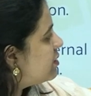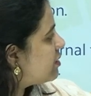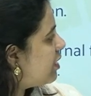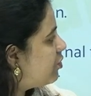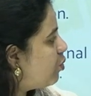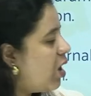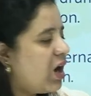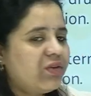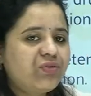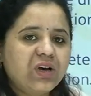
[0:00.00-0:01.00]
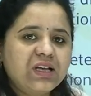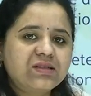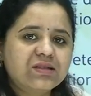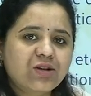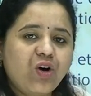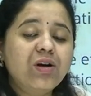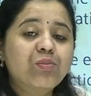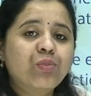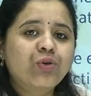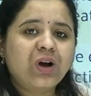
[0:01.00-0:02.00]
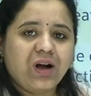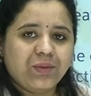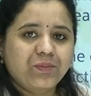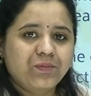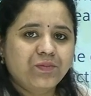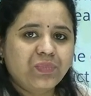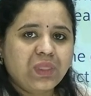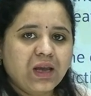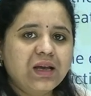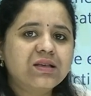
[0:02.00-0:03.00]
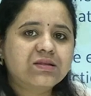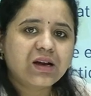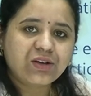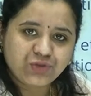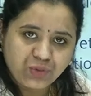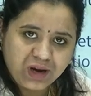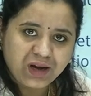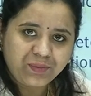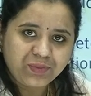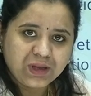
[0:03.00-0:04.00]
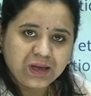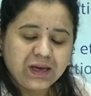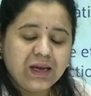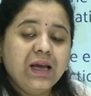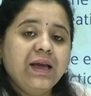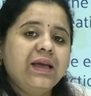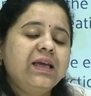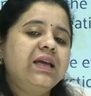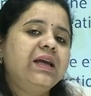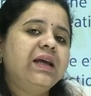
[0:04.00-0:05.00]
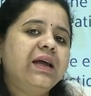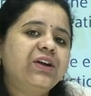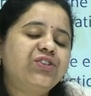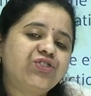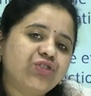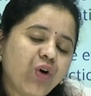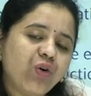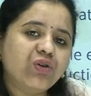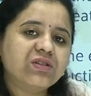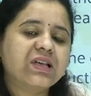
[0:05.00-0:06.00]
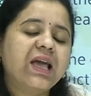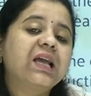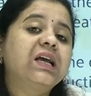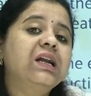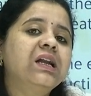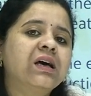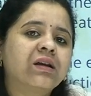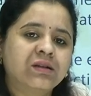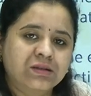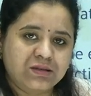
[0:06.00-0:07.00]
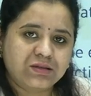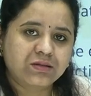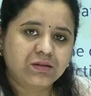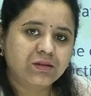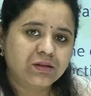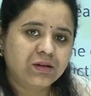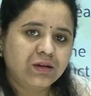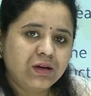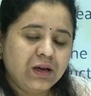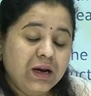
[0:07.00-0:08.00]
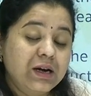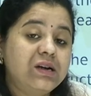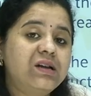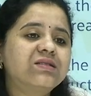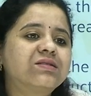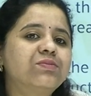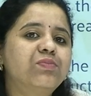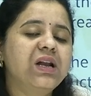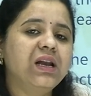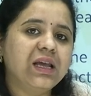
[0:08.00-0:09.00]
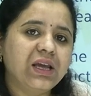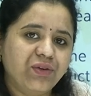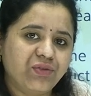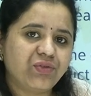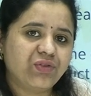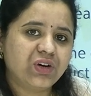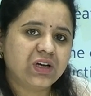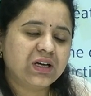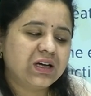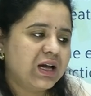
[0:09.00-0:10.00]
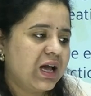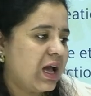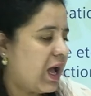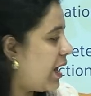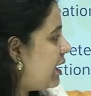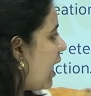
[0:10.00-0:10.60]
is a dwarf. It is called Mura. He is an Asura. It shows ignorance, disbelief, and